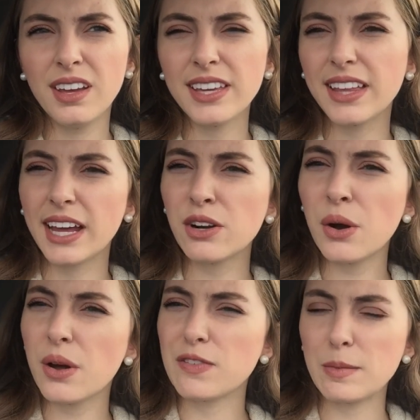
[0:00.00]
Yeah, like, I don't
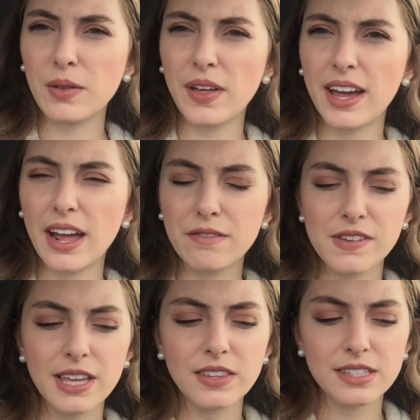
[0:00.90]
know how I feel about that. I
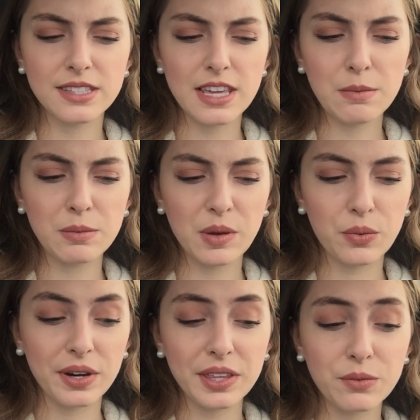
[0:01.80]
feel like this theme would be
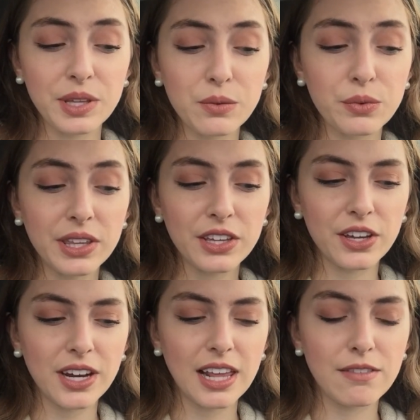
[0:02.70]
really, really, really
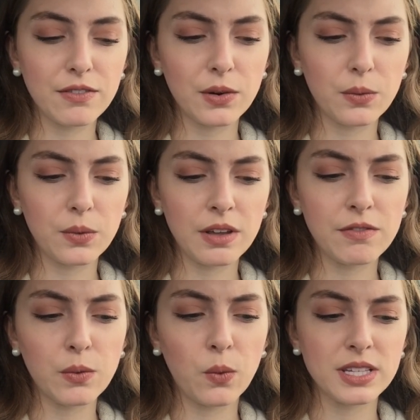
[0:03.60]
good
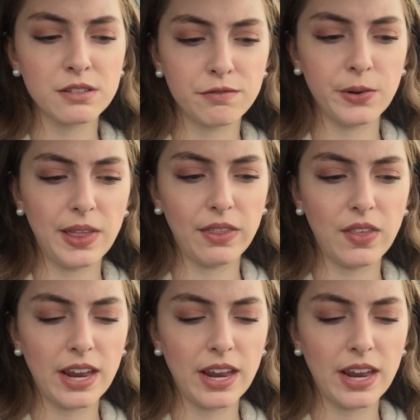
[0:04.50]
if it wasn't for, like,